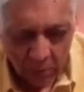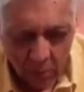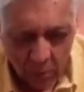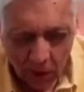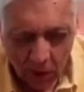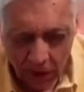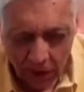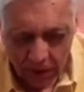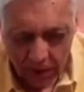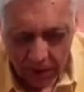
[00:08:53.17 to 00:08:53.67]

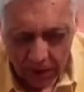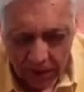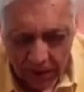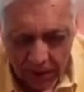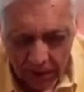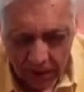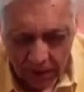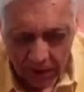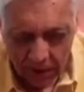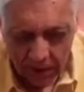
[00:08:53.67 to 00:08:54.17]
So
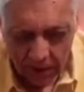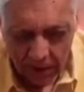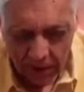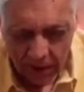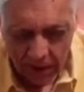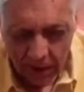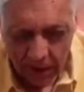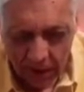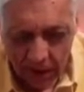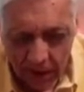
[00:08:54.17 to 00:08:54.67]

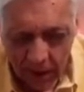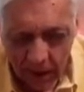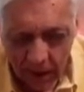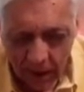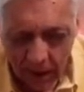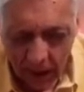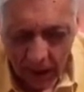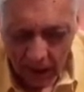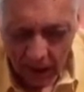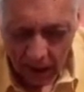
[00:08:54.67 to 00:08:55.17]
ICAC
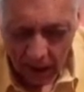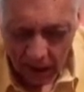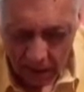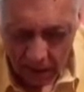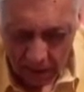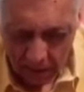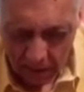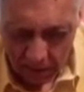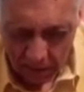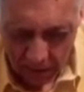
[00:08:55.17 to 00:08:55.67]

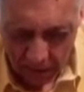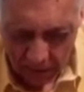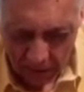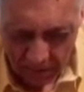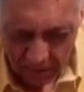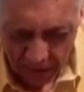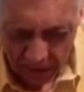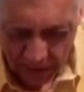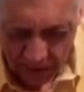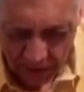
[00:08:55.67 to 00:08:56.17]
has
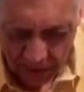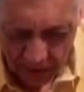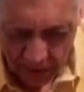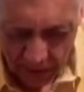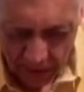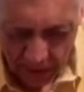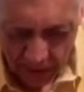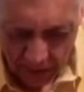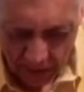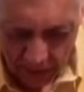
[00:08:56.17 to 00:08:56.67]

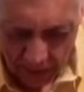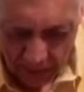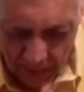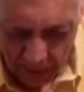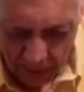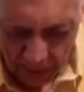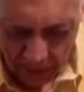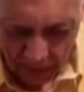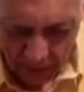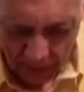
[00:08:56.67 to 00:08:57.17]
definitely
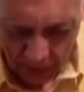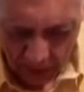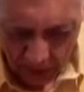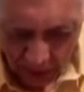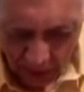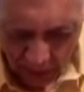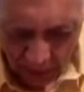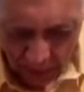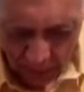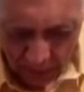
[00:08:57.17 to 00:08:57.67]

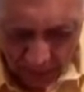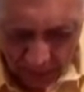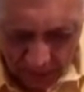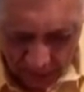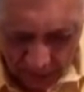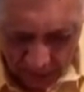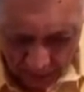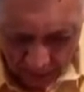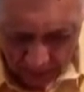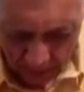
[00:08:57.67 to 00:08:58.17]

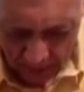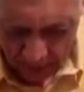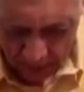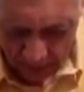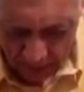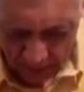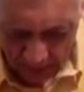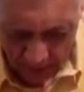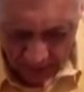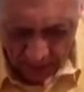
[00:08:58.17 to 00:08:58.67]
been
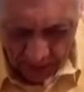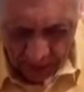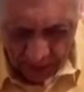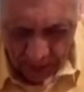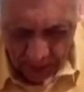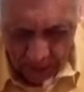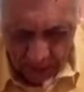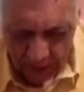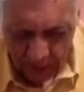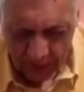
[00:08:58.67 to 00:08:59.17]
aware
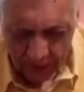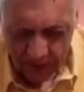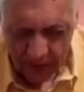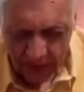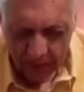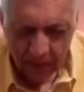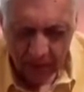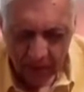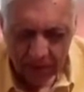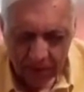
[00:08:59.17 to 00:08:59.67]
that
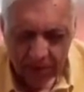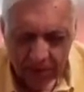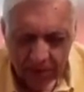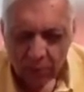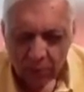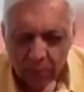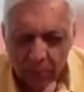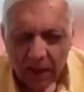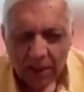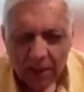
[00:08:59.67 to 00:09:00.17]
they must
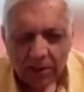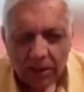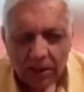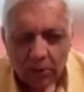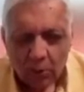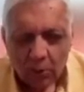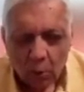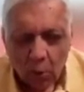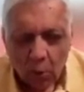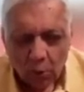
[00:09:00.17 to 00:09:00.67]
expand
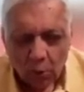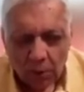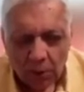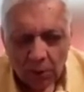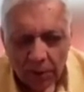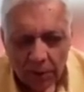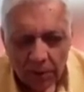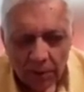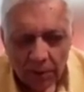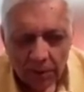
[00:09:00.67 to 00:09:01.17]
their role
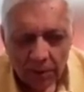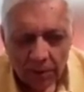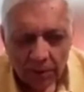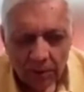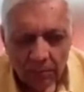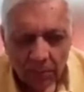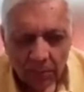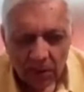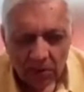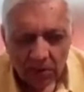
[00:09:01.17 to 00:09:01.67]

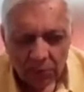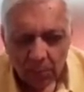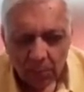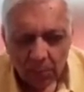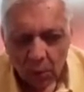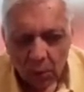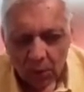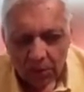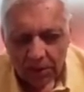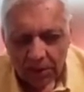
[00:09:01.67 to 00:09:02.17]
much
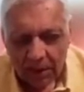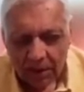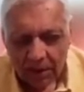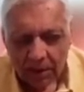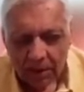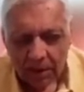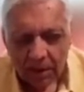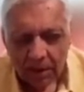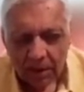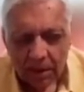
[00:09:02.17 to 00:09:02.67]
more
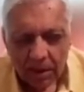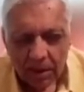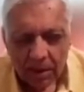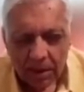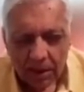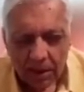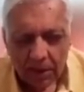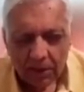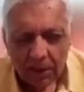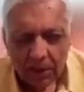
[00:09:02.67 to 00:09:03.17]
than
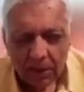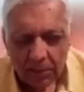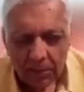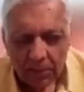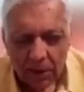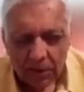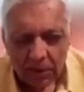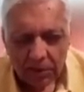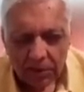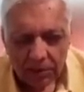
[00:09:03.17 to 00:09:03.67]
giving
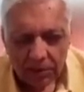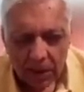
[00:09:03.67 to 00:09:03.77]
mere